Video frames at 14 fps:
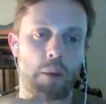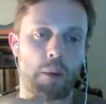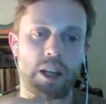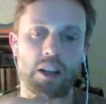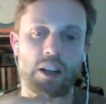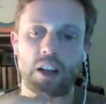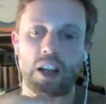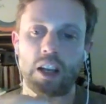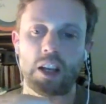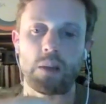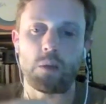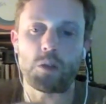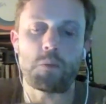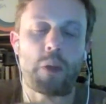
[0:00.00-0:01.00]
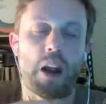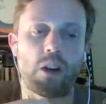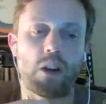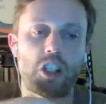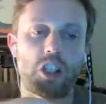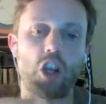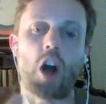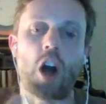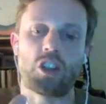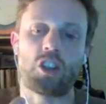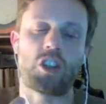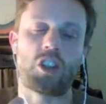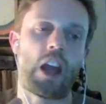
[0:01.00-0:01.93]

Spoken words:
I mean, he was barely touched,